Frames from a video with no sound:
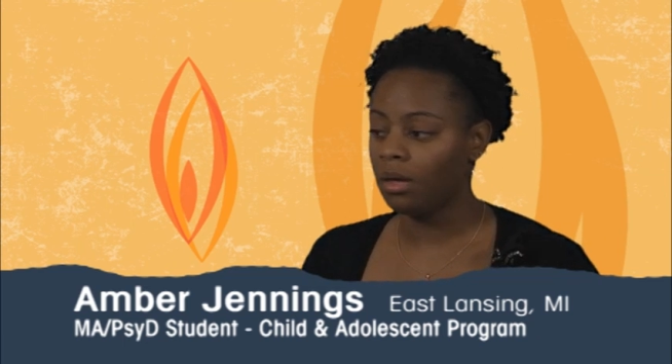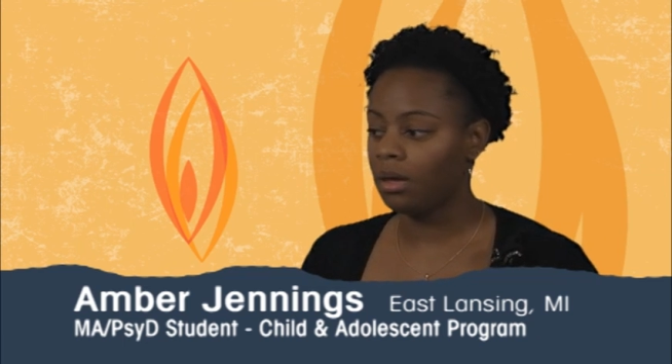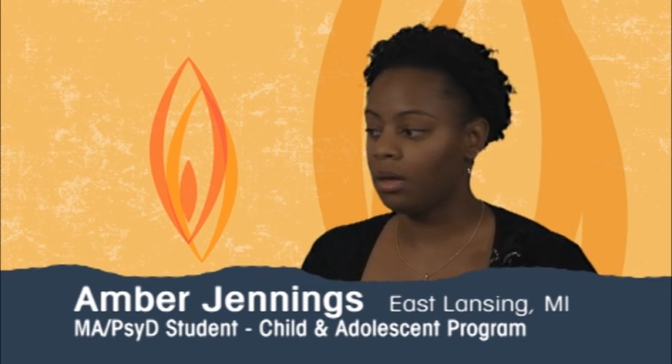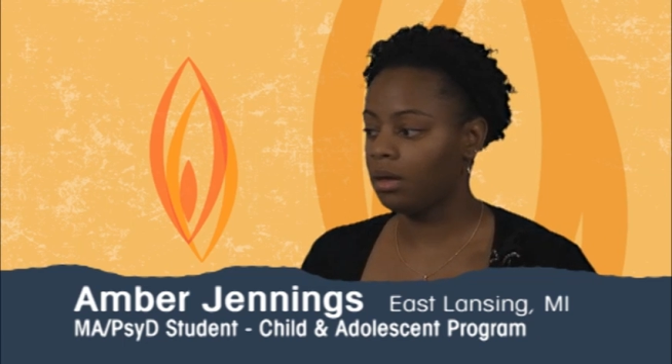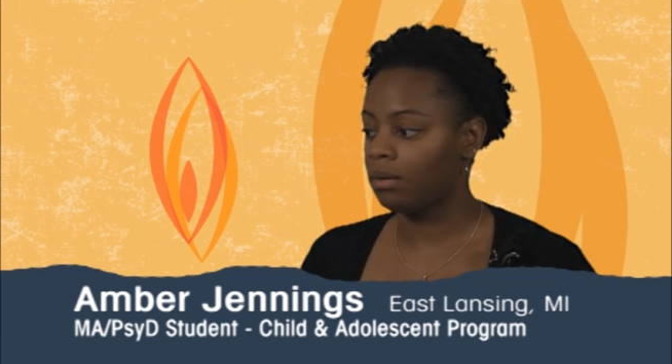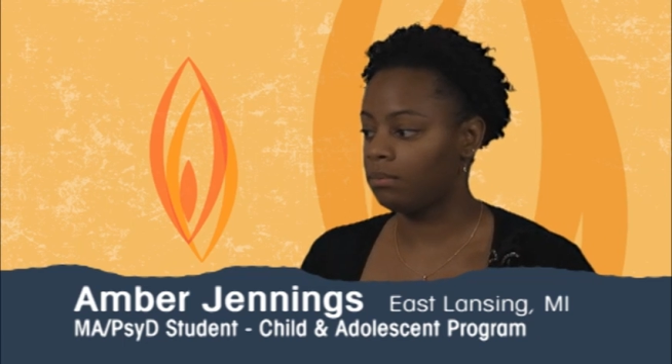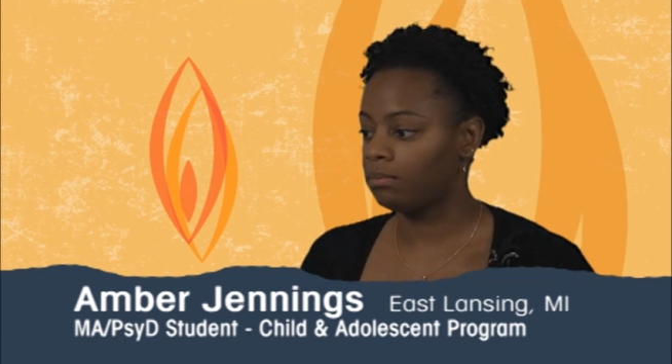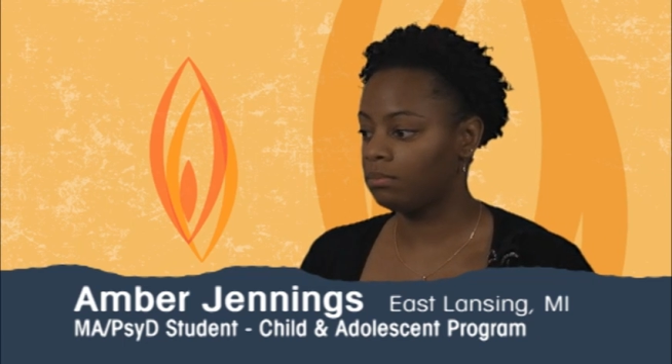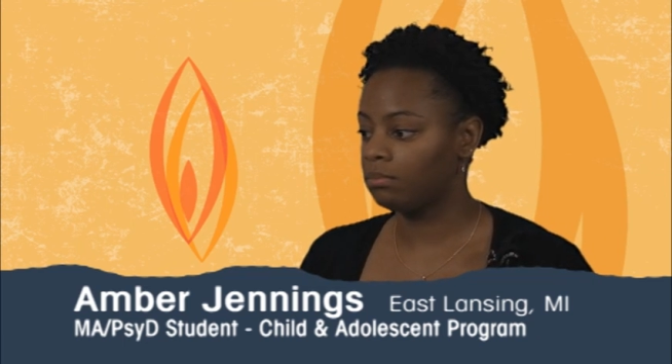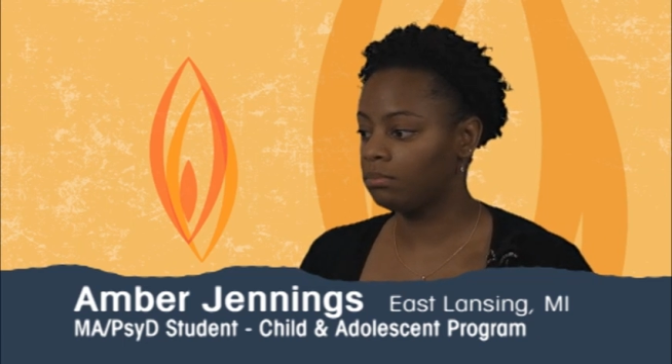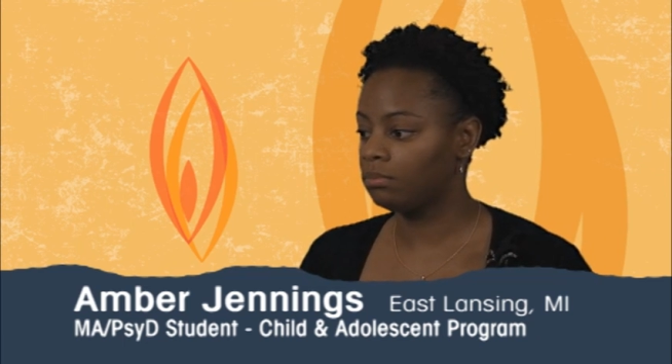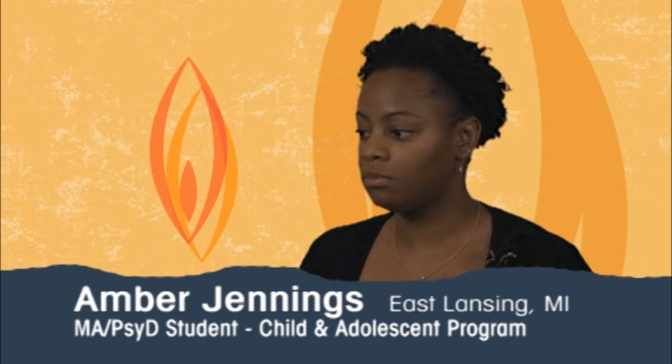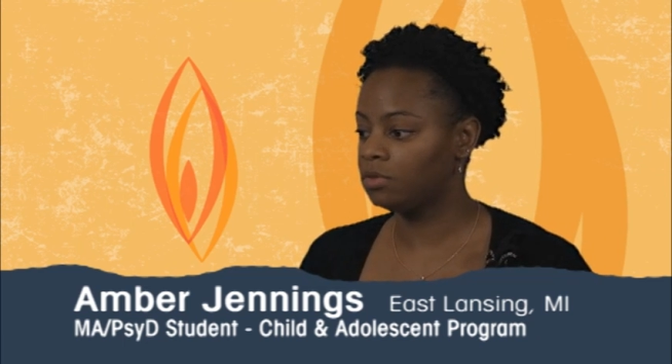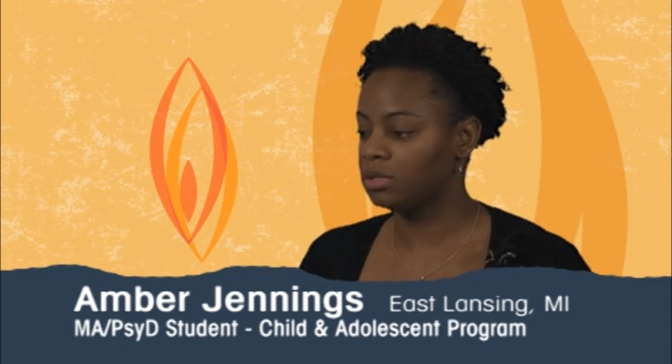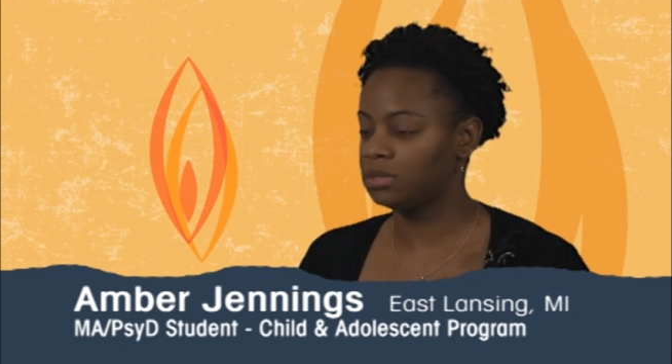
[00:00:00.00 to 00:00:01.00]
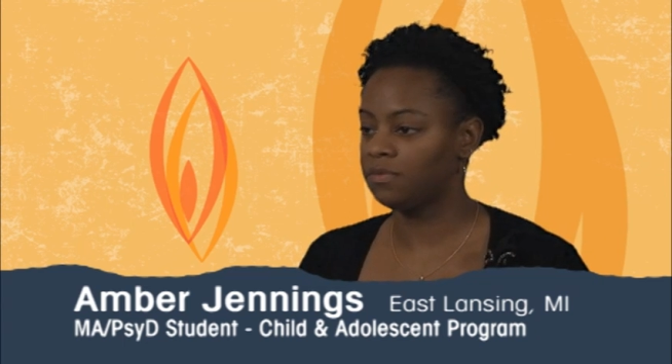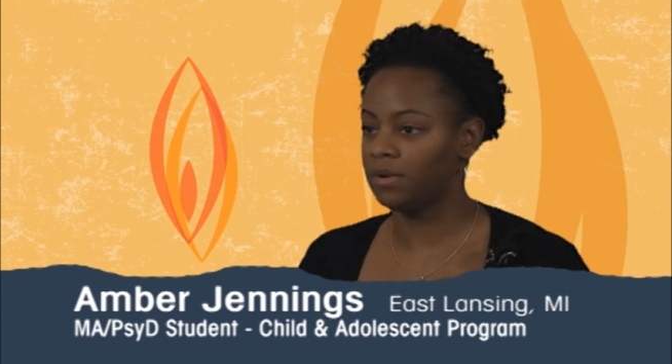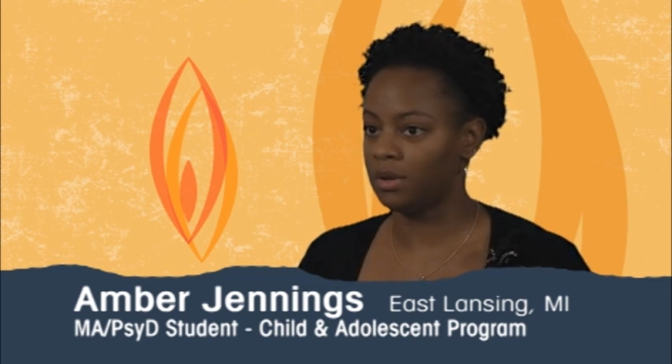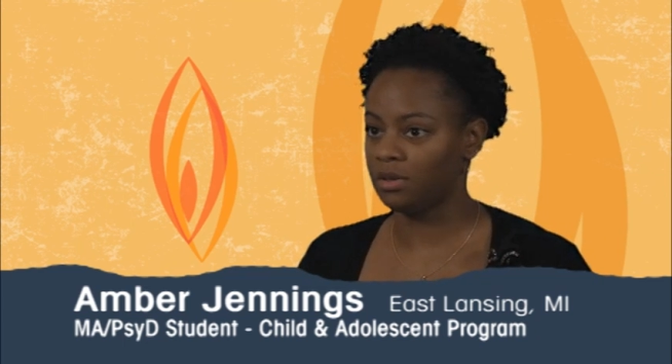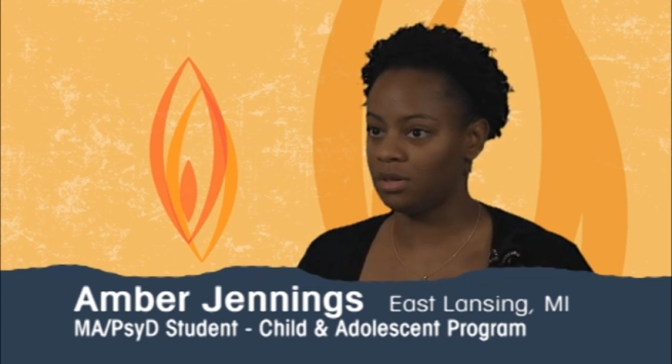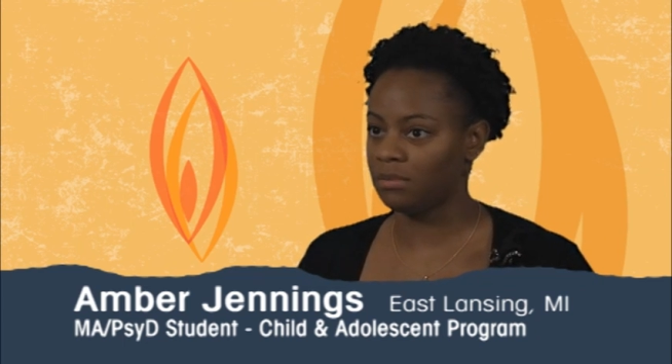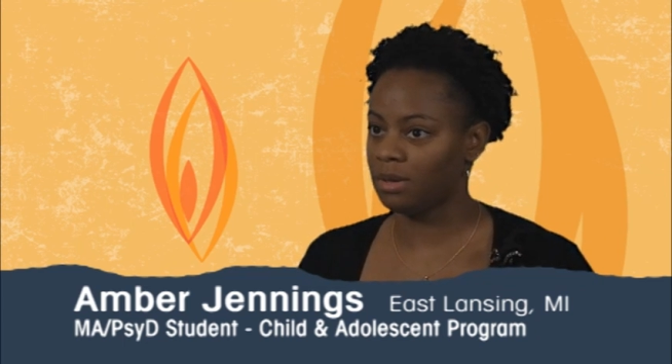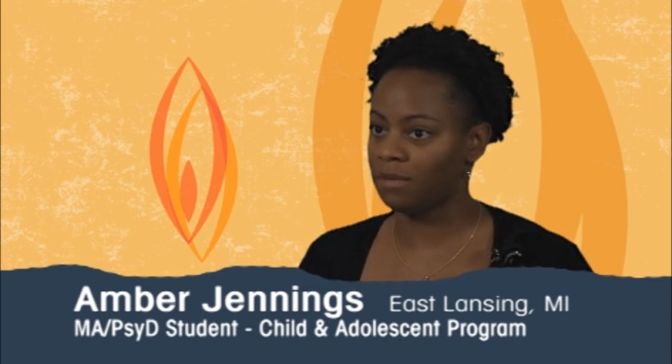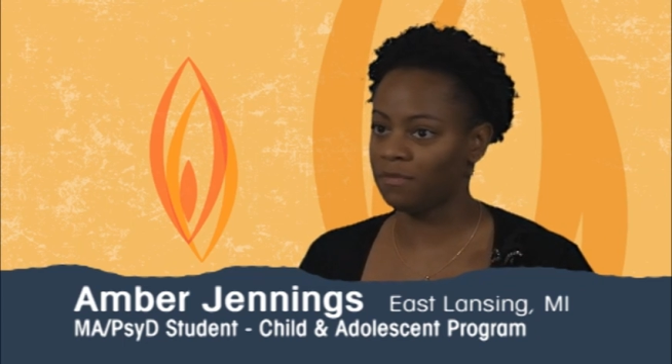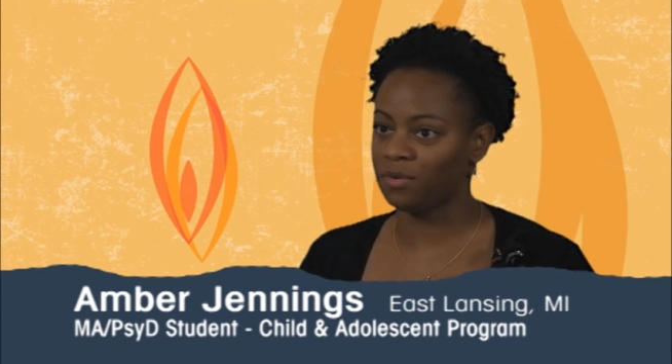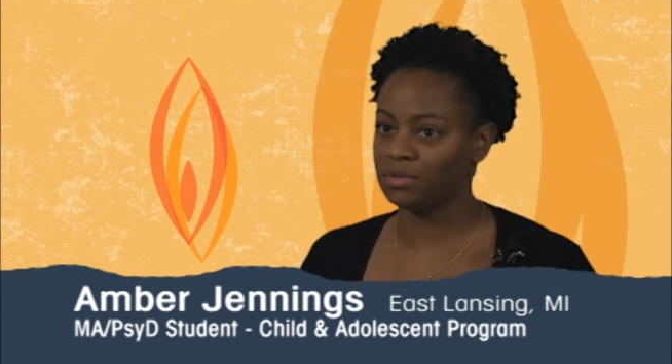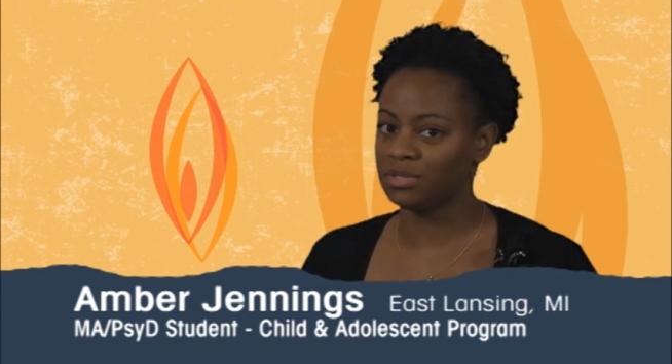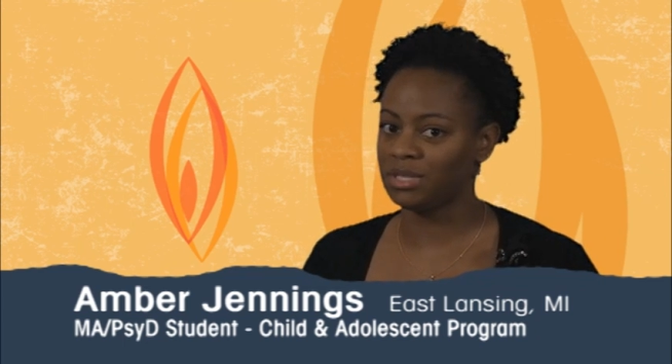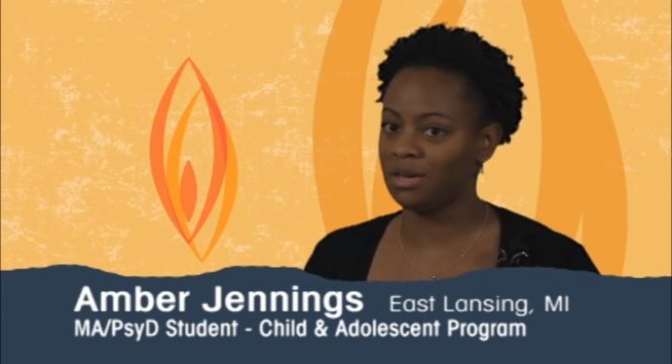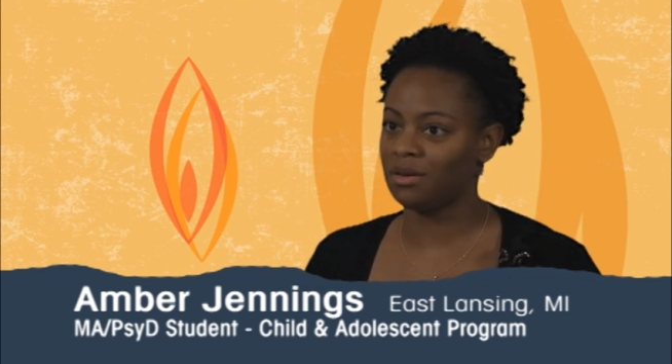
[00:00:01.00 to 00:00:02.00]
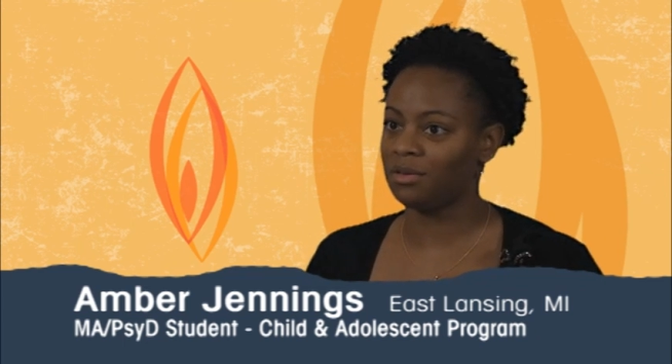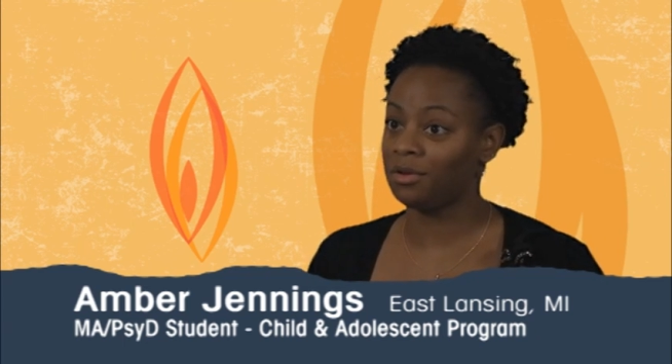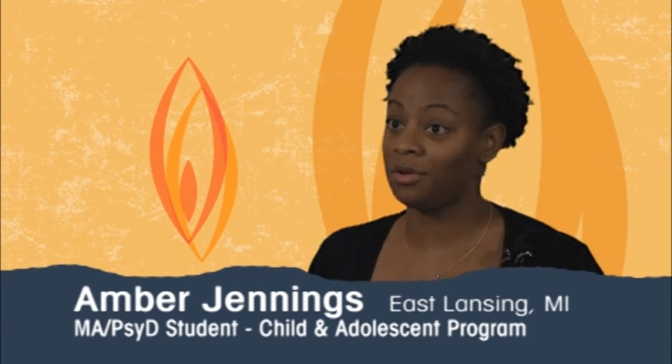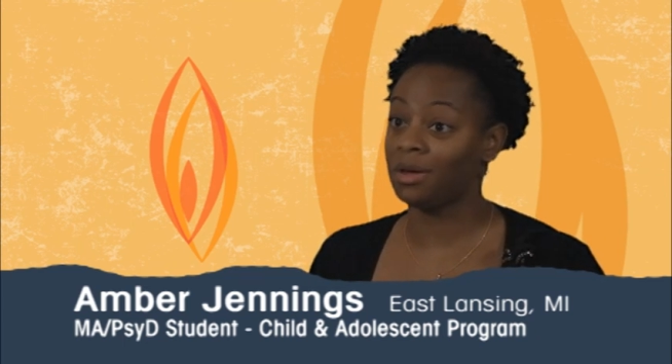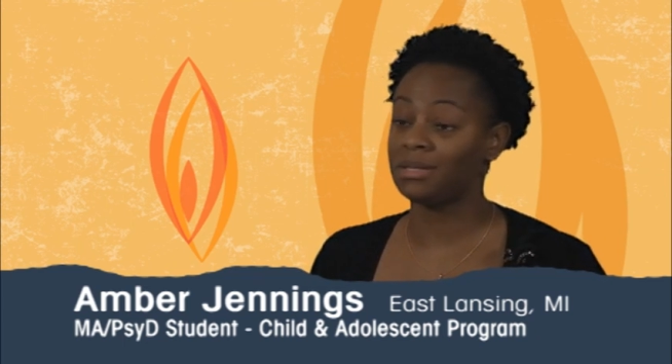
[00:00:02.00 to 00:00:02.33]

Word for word: Um, just finishing my first year, you know,